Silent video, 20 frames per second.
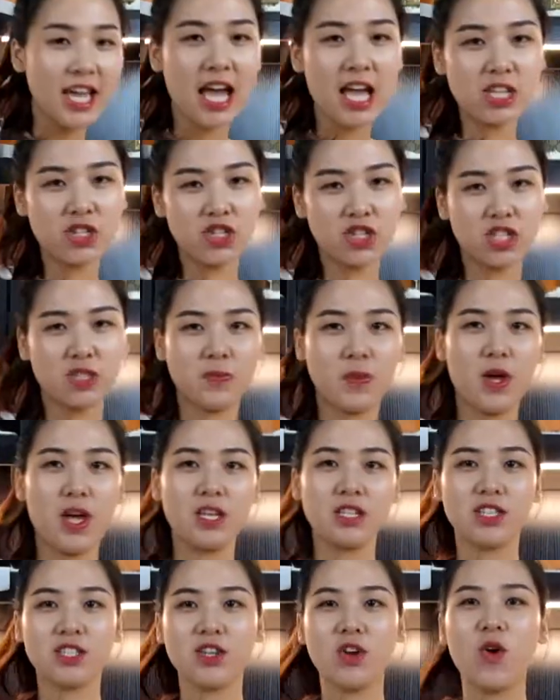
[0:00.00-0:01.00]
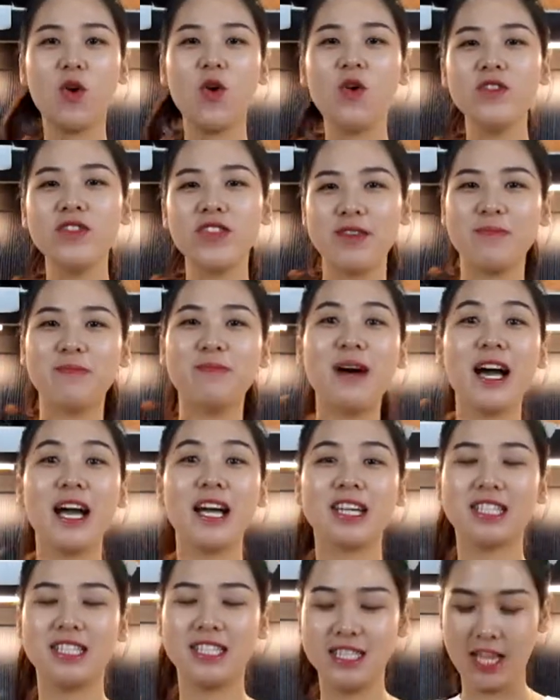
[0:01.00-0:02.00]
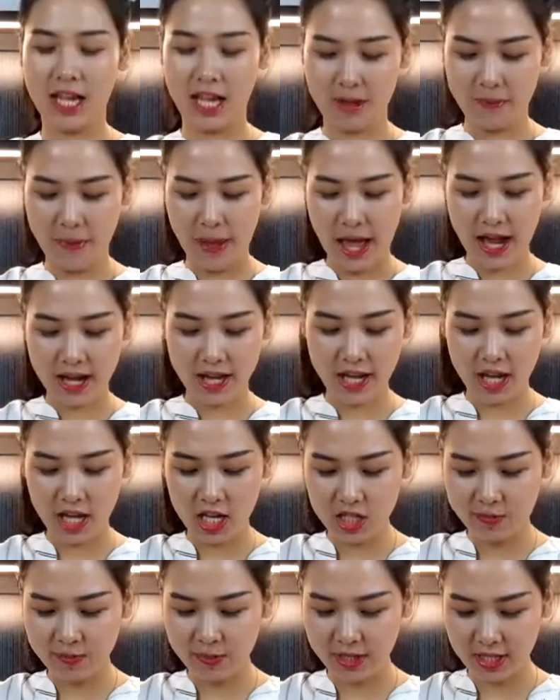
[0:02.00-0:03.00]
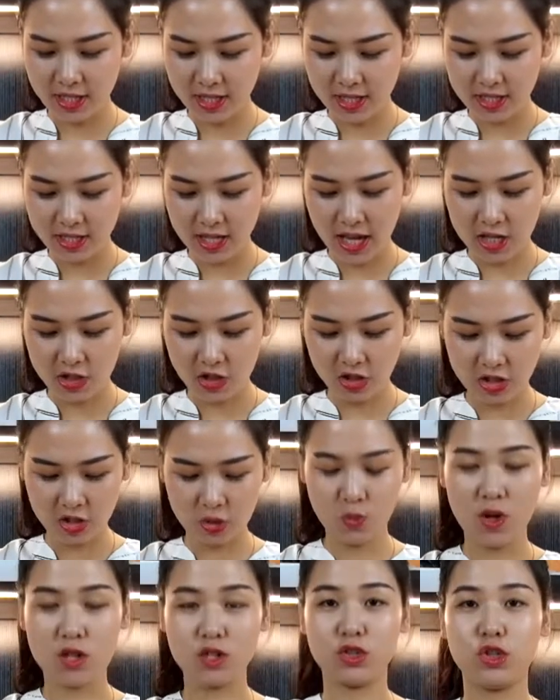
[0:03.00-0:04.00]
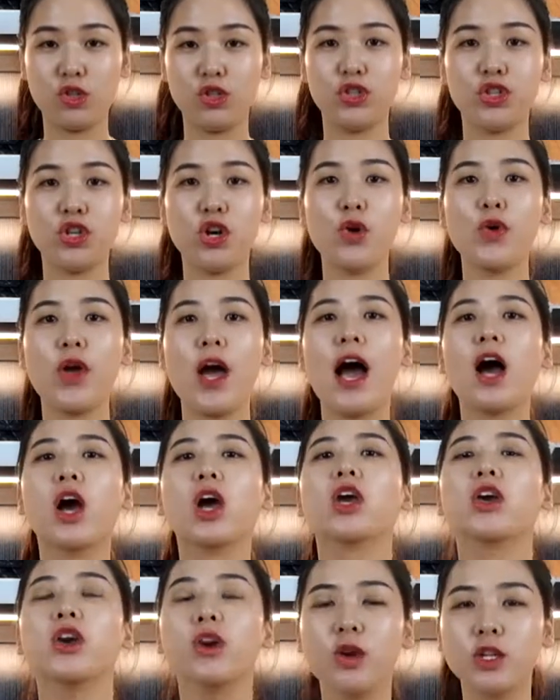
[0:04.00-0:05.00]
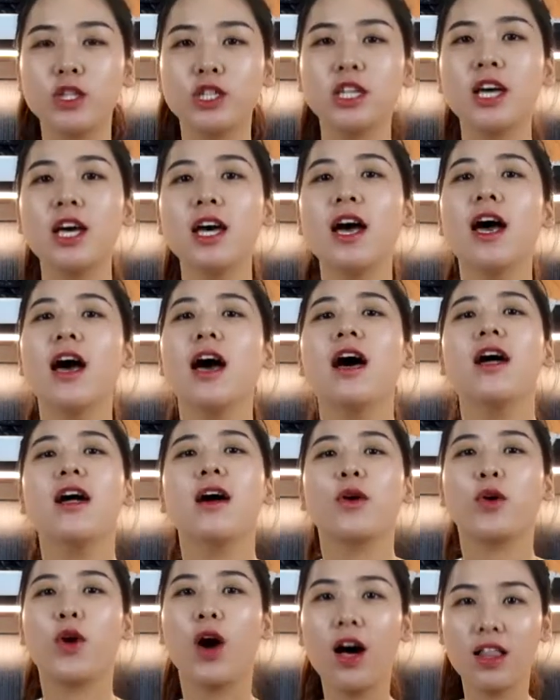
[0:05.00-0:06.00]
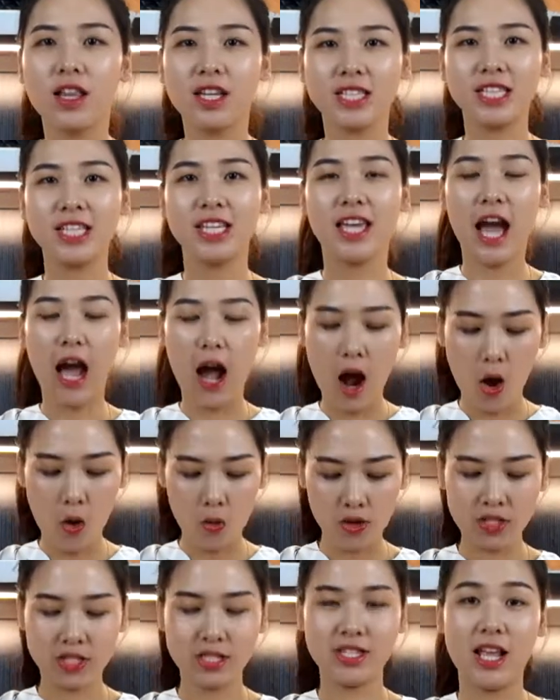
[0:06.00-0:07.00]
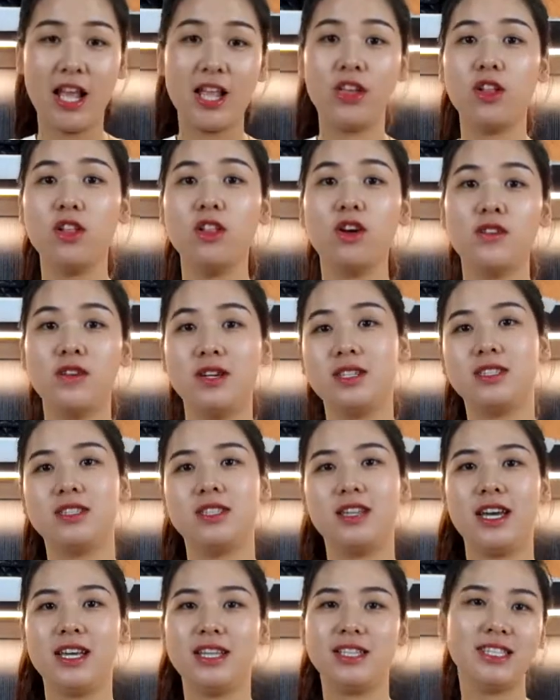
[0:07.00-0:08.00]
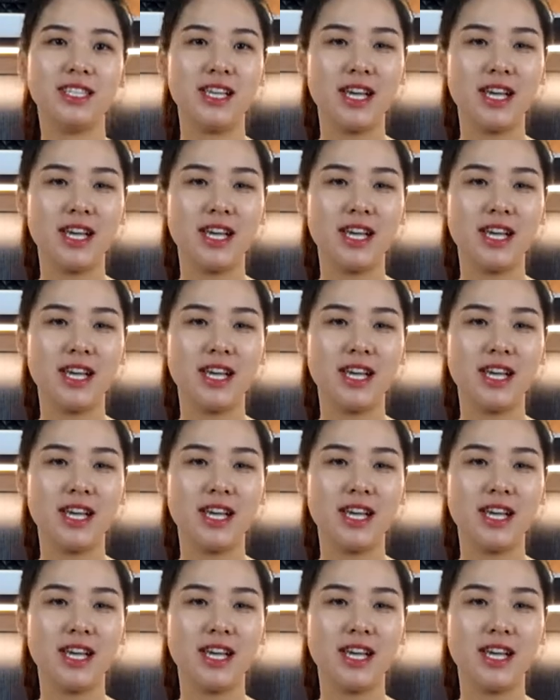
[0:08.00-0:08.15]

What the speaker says: I just passed all the bags and package, because I just want to show you how good quality our Saint Laurent is.